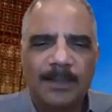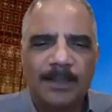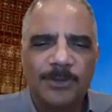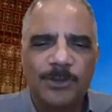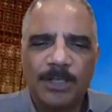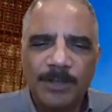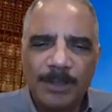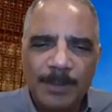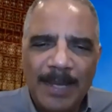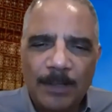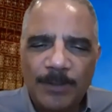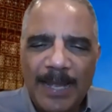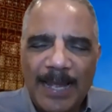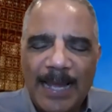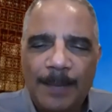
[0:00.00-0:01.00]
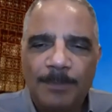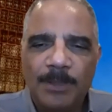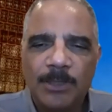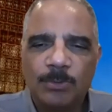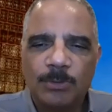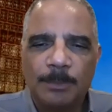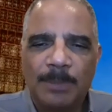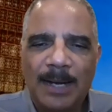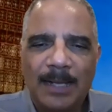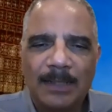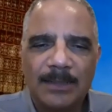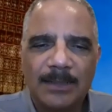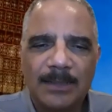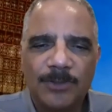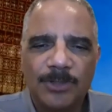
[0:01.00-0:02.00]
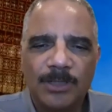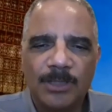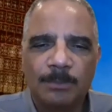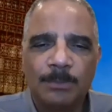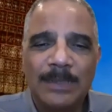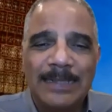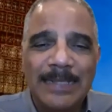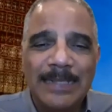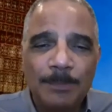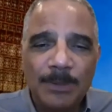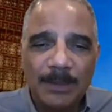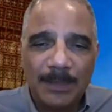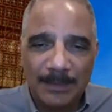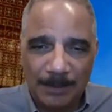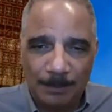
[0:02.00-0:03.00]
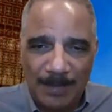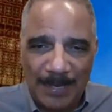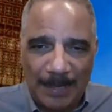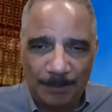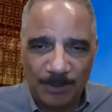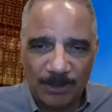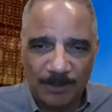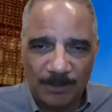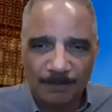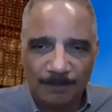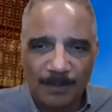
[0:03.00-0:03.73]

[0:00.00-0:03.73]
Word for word: Uh, gerrymandering happens when politicians manipulate the maps